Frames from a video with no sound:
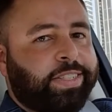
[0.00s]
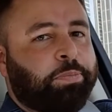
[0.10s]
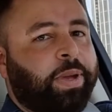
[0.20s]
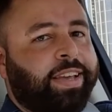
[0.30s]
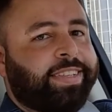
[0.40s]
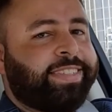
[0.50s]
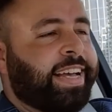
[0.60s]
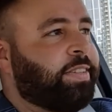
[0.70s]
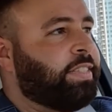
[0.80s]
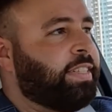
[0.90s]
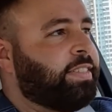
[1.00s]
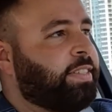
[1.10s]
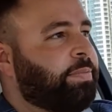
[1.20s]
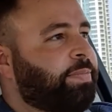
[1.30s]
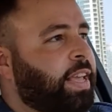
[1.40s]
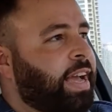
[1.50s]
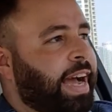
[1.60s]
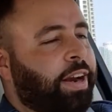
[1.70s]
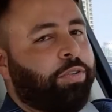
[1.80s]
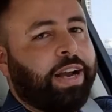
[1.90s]
speaker sound system
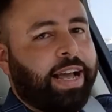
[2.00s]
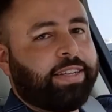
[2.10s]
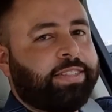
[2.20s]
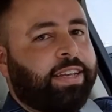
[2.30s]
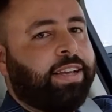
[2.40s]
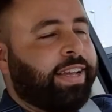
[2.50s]
and relax,